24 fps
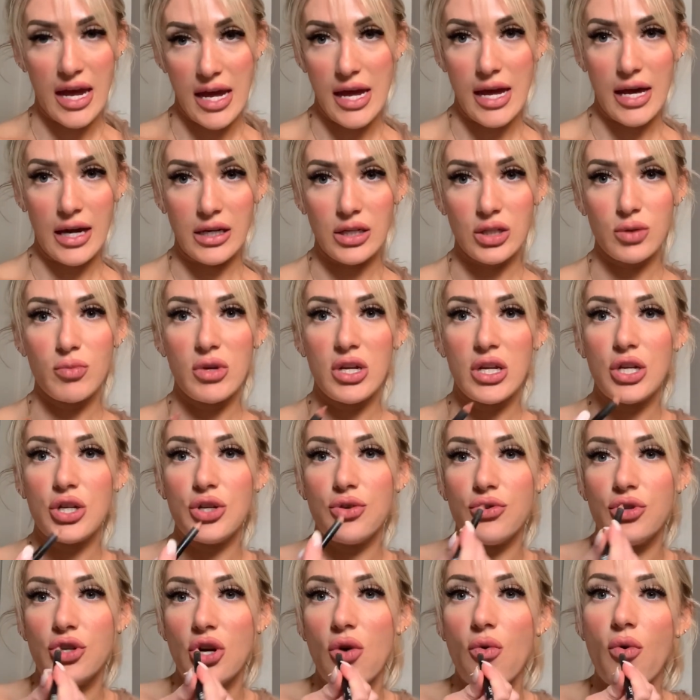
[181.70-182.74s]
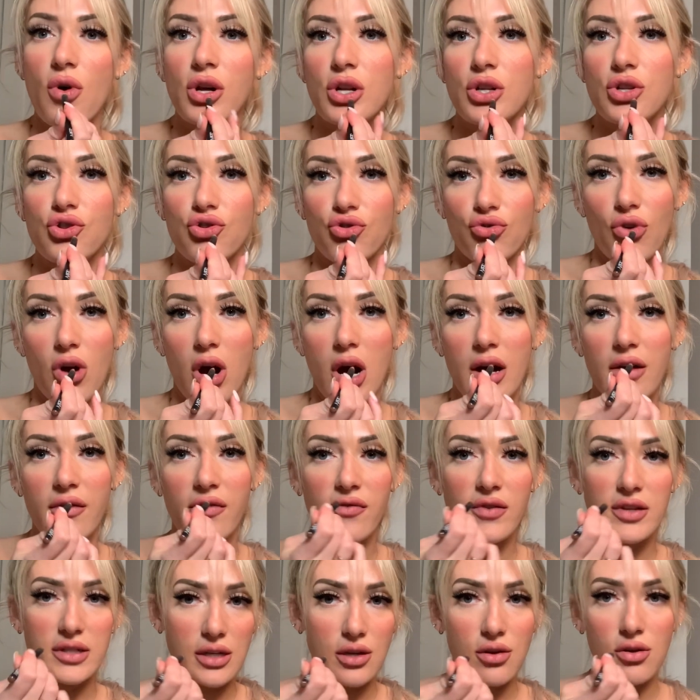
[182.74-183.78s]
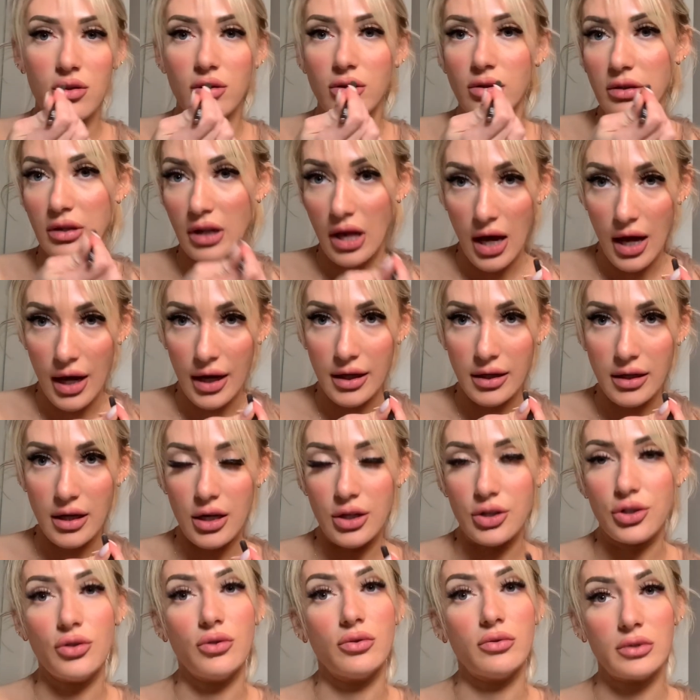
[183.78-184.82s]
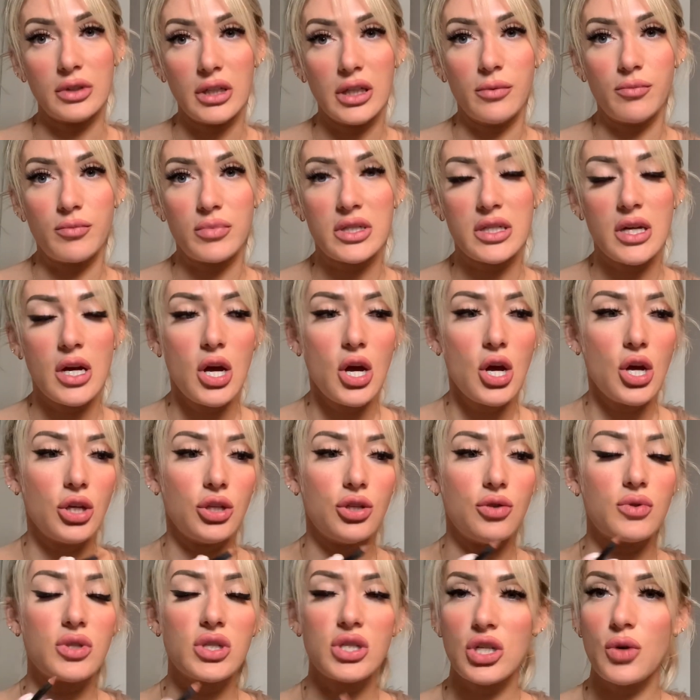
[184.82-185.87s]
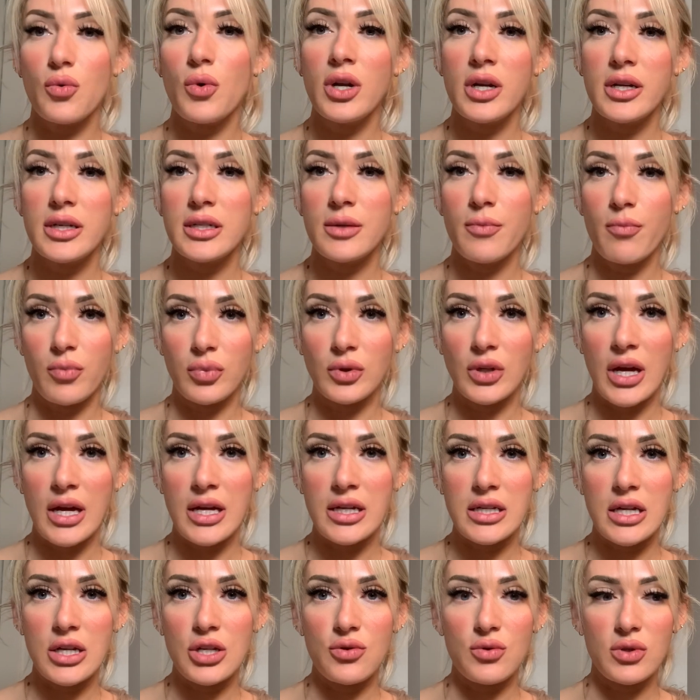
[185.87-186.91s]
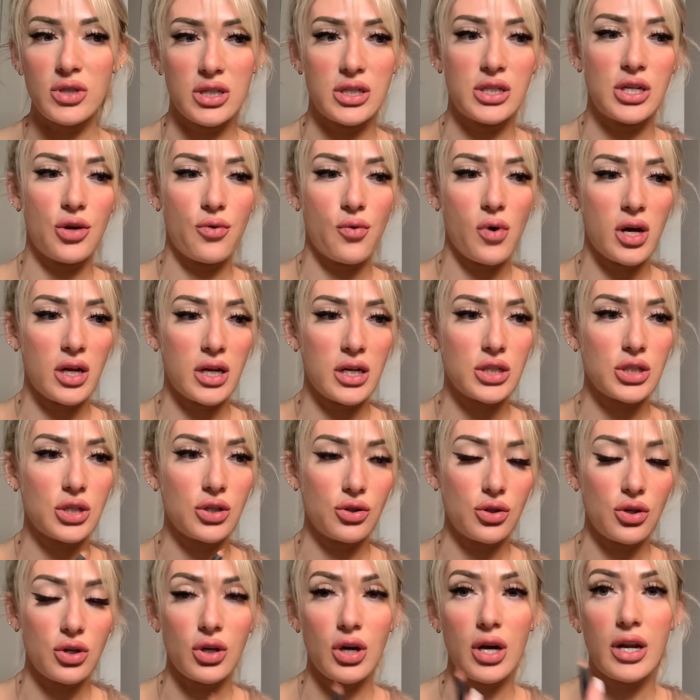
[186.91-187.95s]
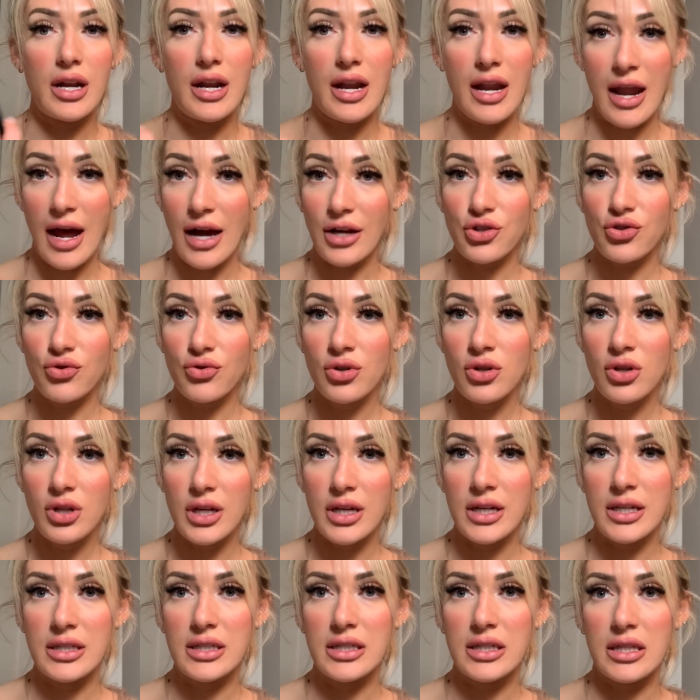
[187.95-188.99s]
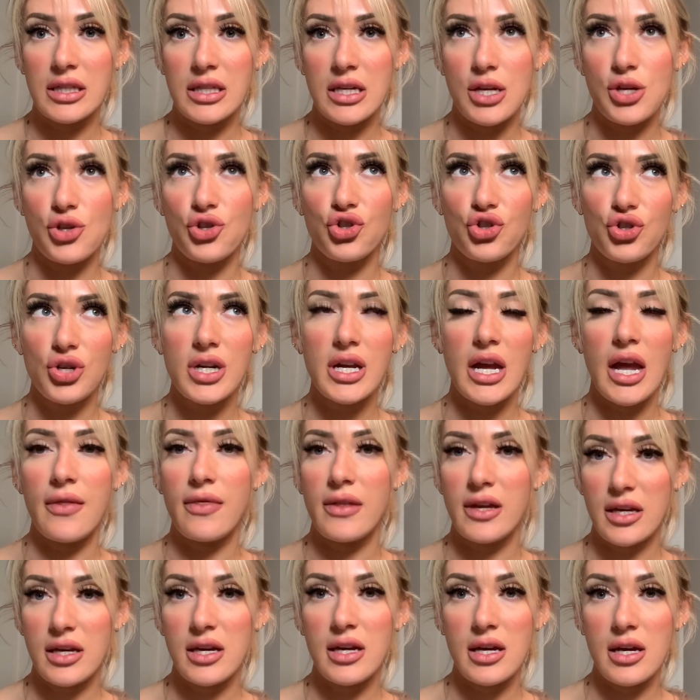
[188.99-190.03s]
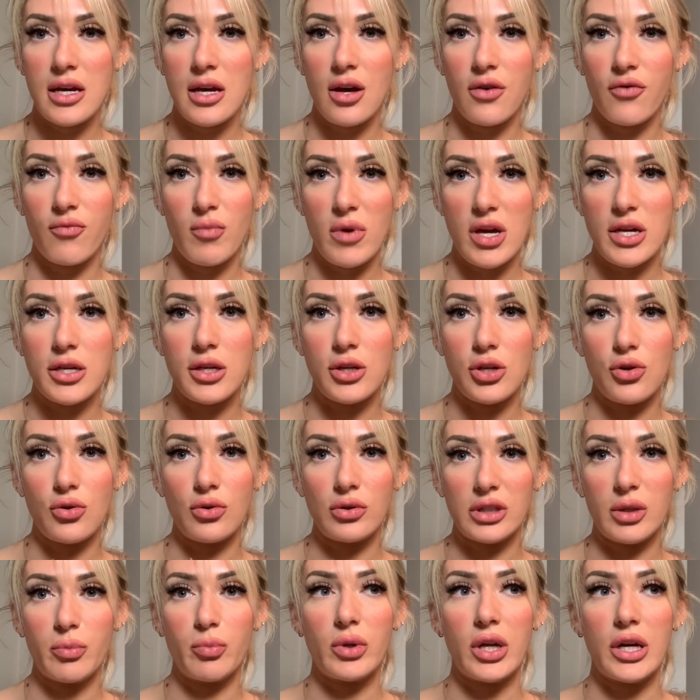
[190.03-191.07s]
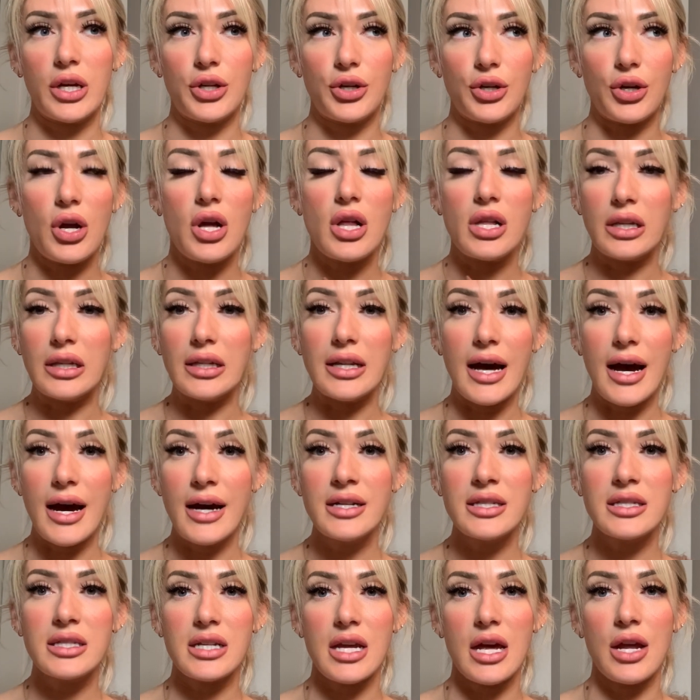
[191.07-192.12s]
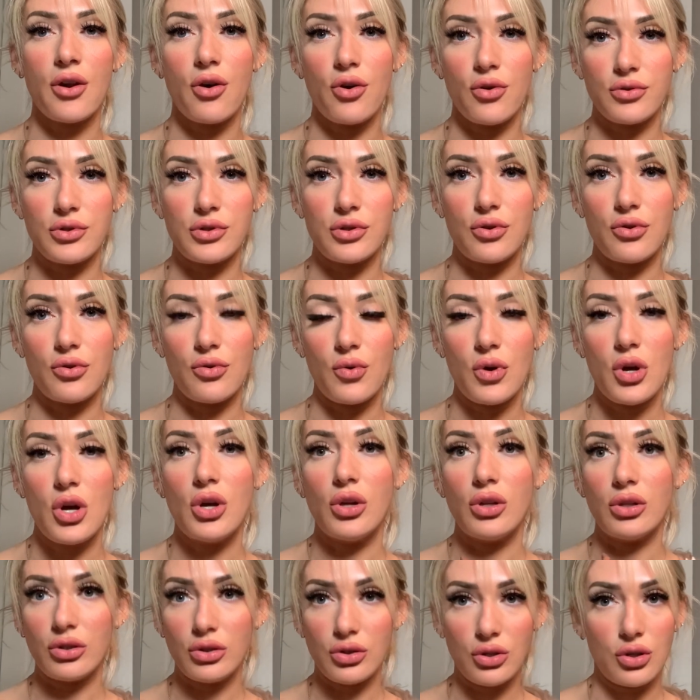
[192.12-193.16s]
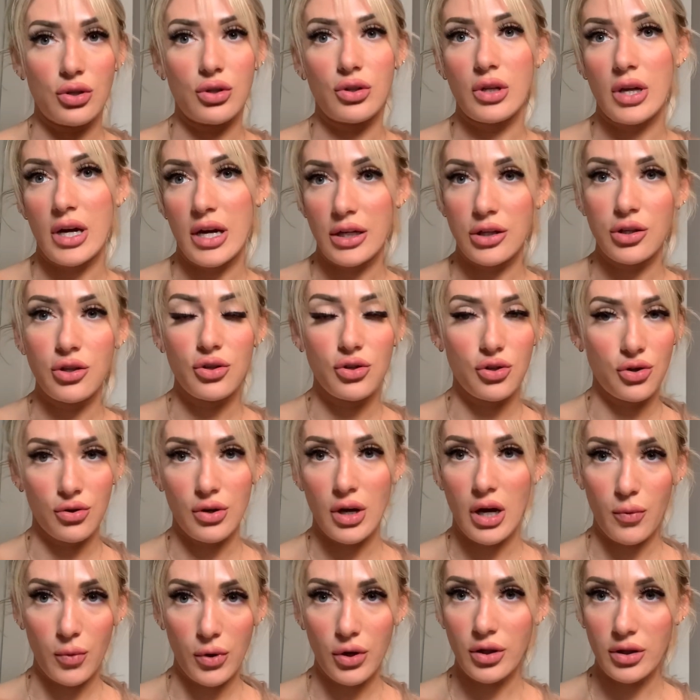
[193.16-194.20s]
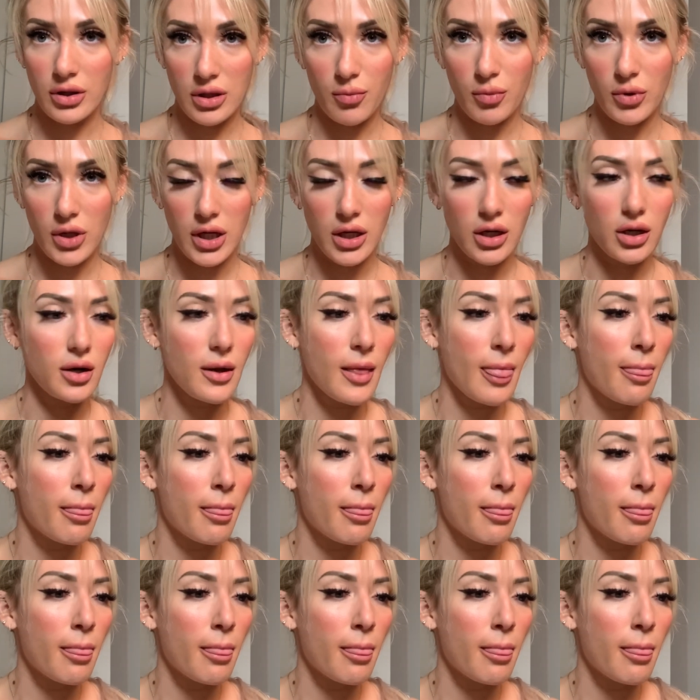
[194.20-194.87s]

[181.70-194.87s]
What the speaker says: hand, meaning you don't want to draw a physical line on your lips. You still want it to blend and you still want it to look natural is the trick and the key of making your lip liner last and also look like you're not wearing lip liner.